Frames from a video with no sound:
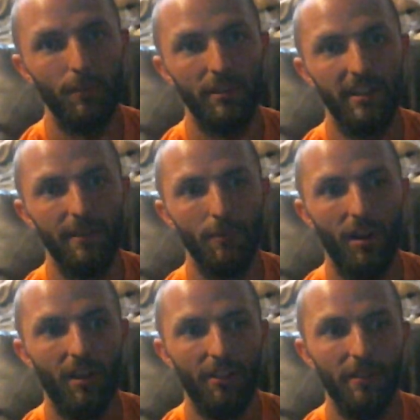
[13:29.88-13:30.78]
on the
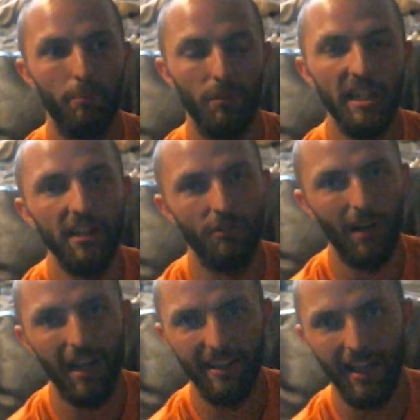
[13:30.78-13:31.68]
brink right
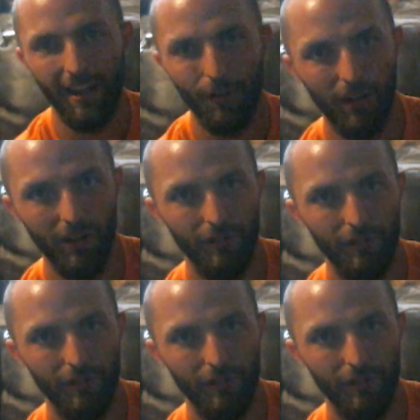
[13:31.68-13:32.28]
now of